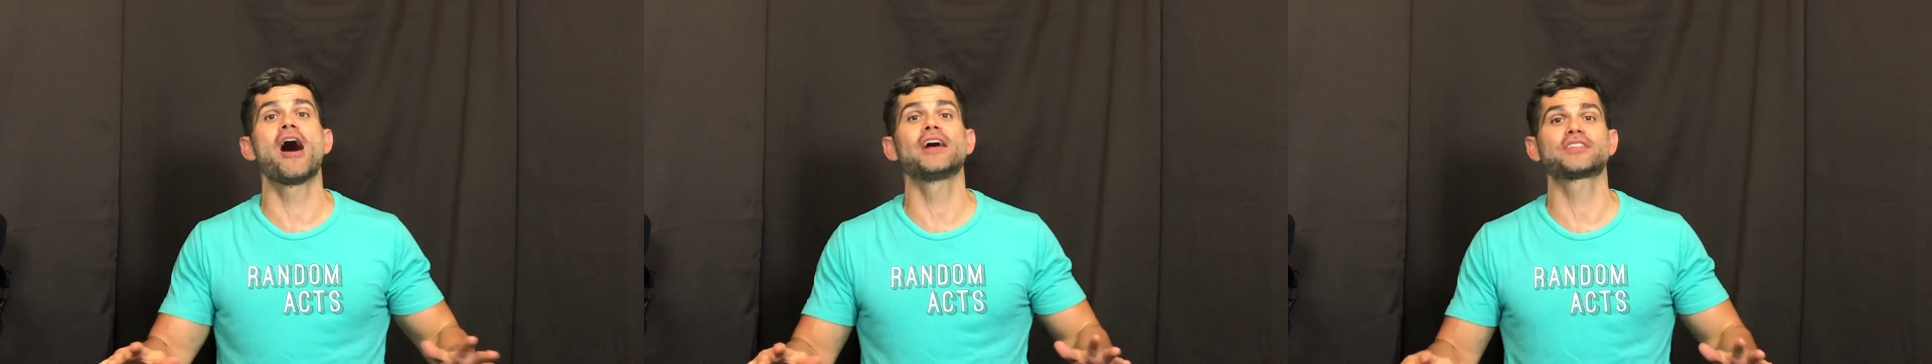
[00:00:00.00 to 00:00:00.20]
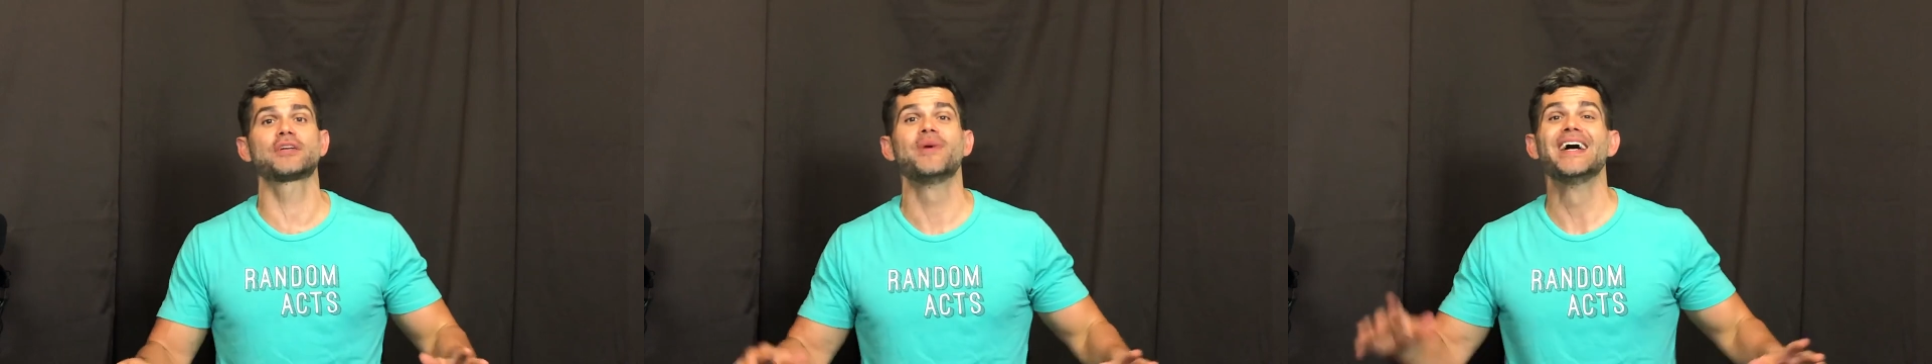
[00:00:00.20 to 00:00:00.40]

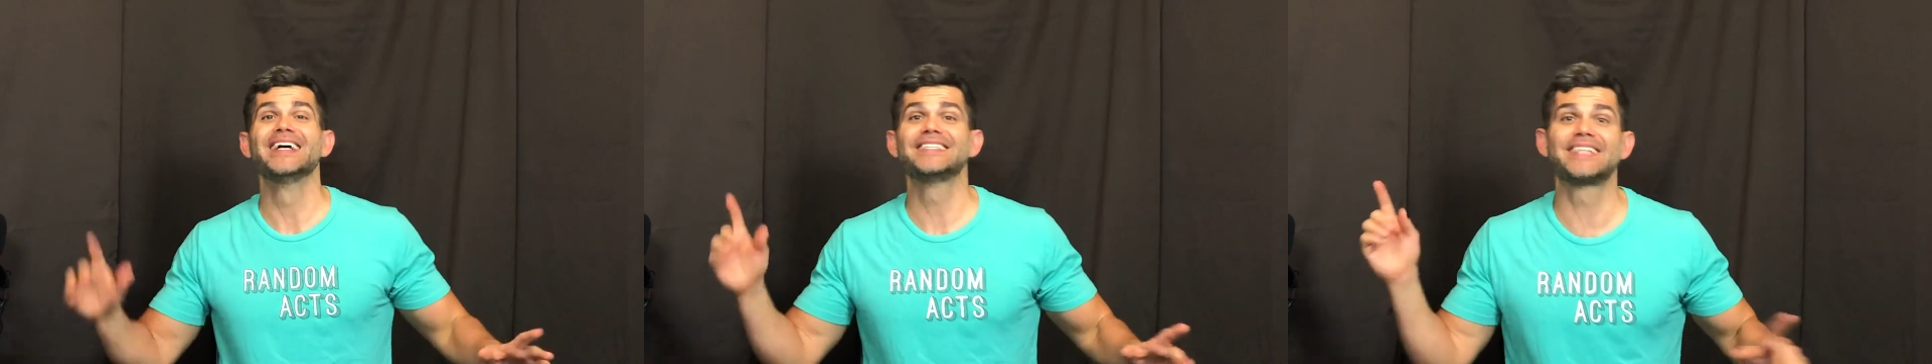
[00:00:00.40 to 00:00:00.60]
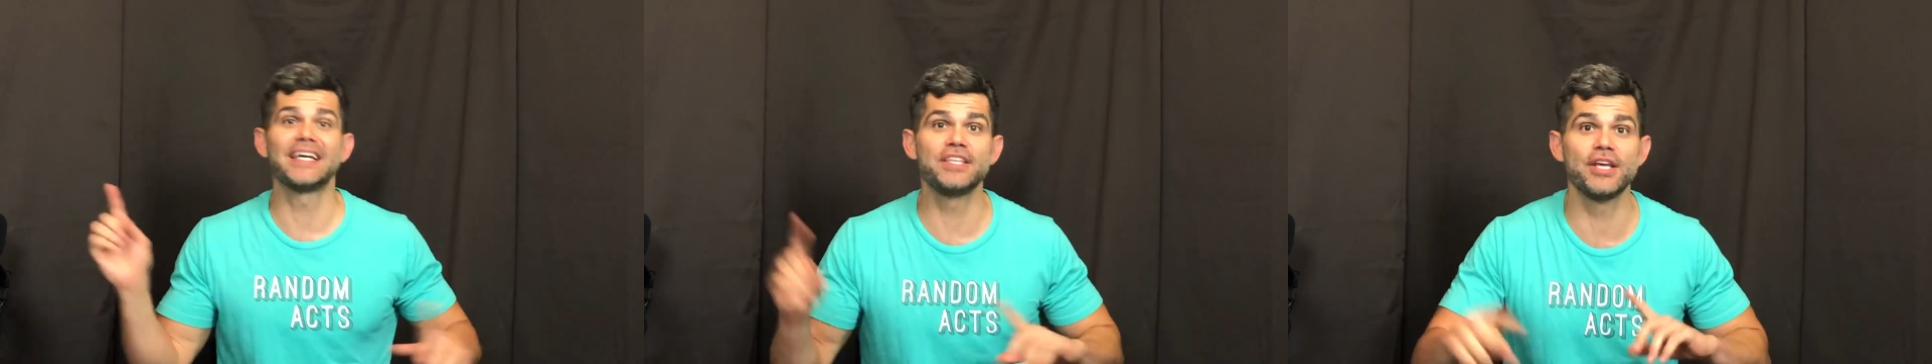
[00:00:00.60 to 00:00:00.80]
are
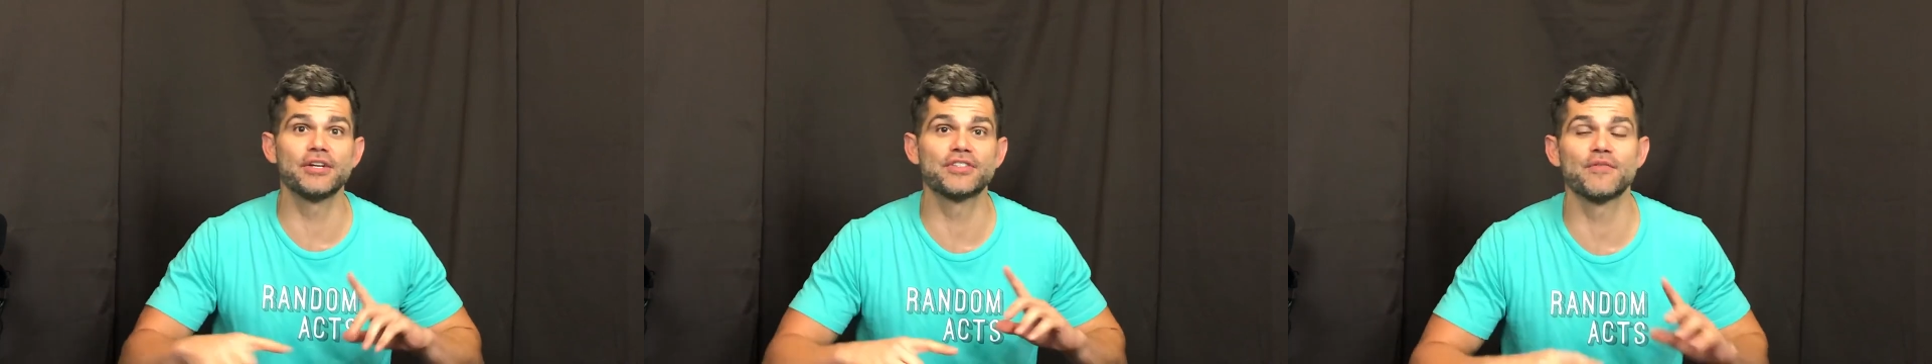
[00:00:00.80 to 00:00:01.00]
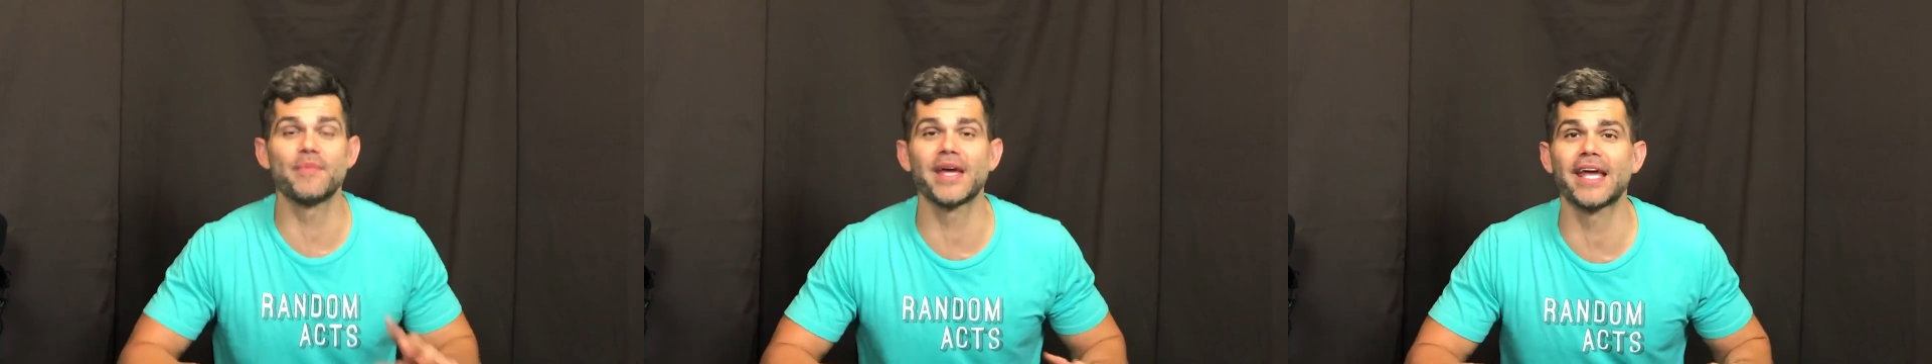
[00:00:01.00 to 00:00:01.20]
awesome. ten
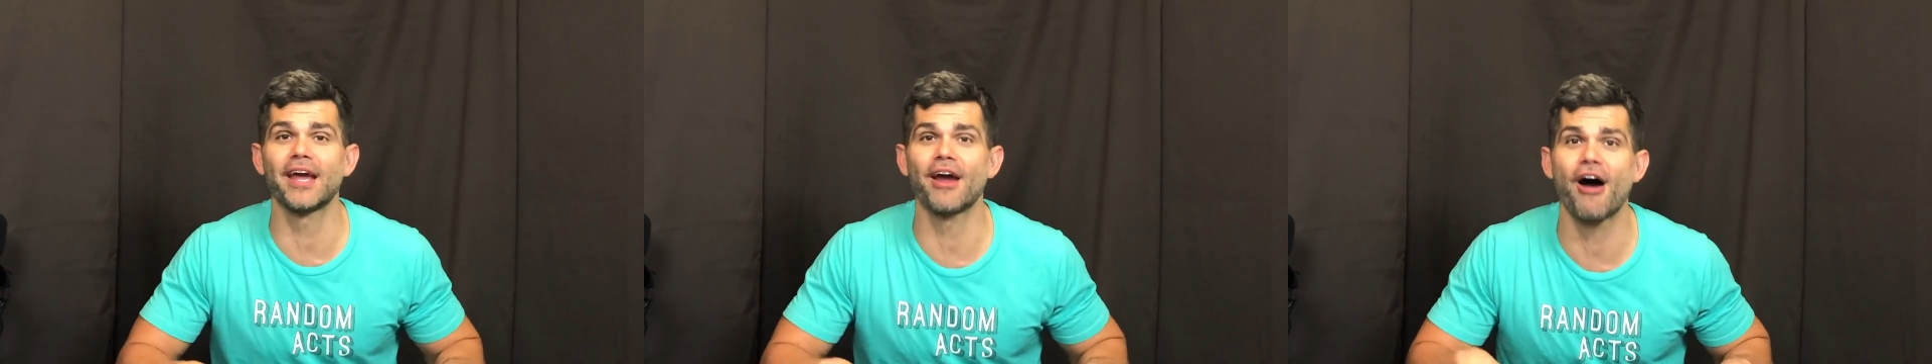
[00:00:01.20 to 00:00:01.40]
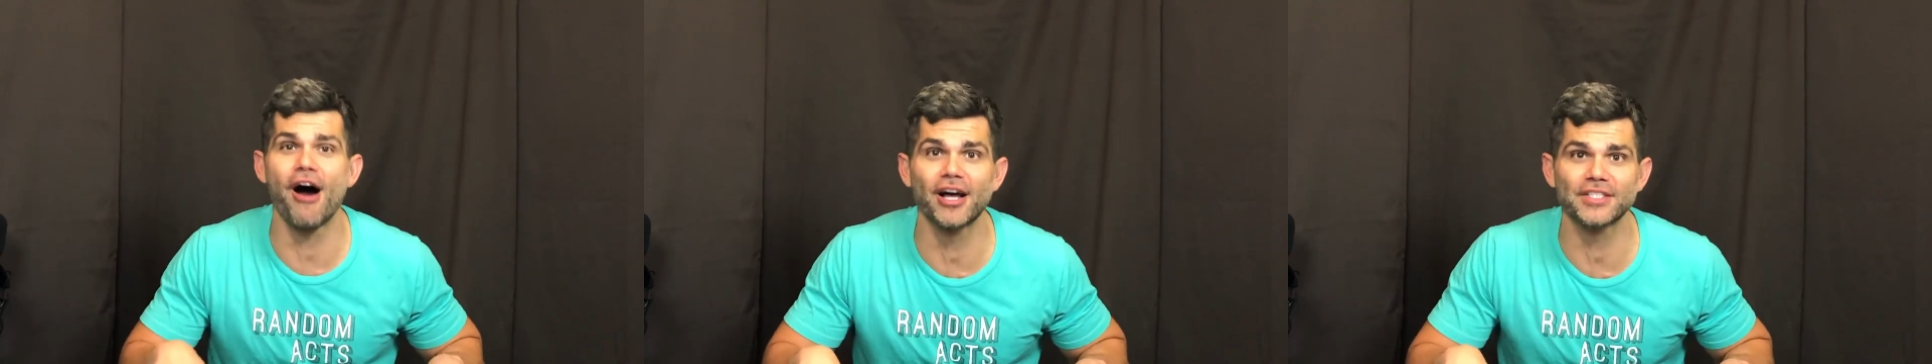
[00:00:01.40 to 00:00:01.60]
years of
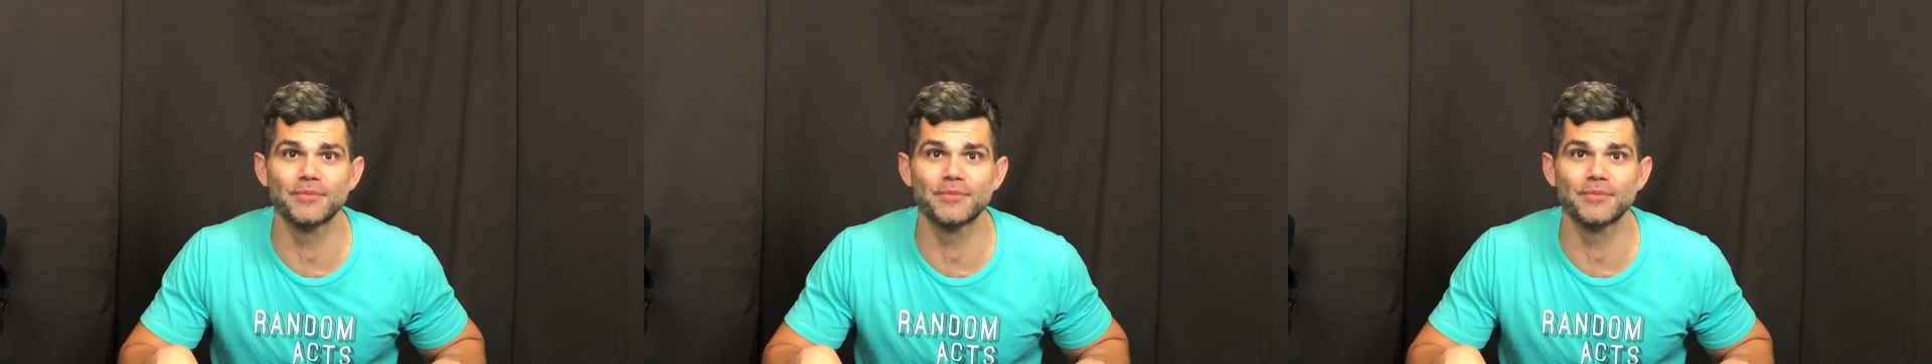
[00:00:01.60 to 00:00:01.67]
making